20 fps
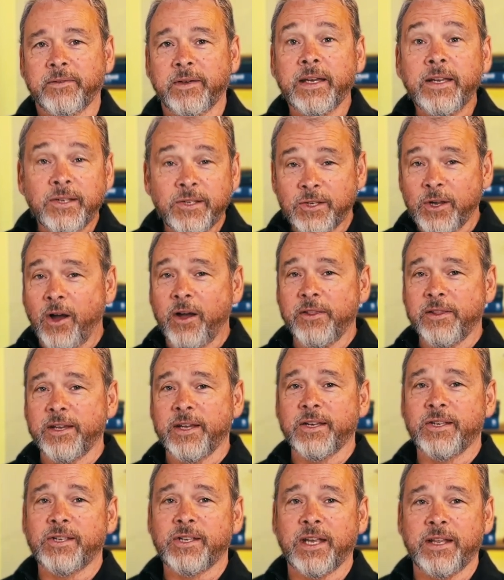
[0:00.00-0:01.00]
He saw
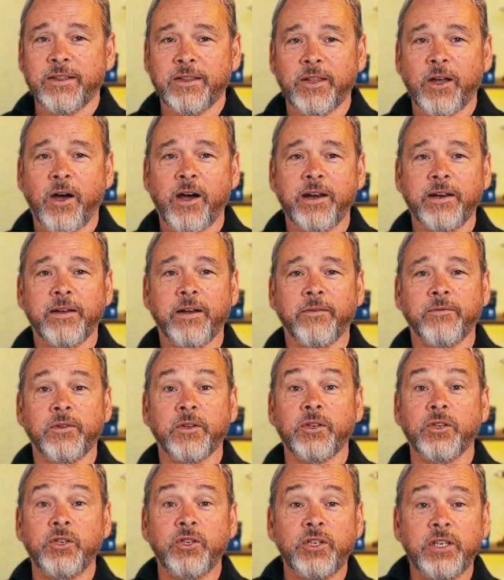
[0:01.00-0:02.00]
this and thought of the
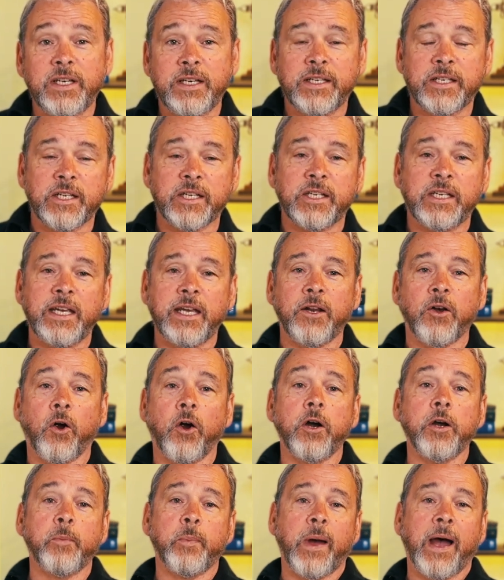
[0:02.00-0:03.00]
Jesus he had
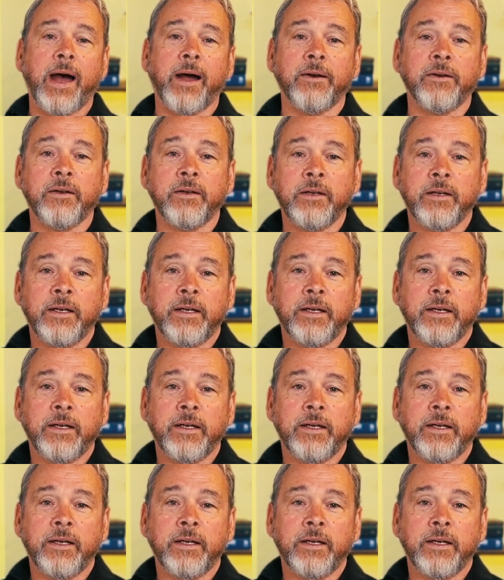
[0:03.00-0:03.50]
heard about.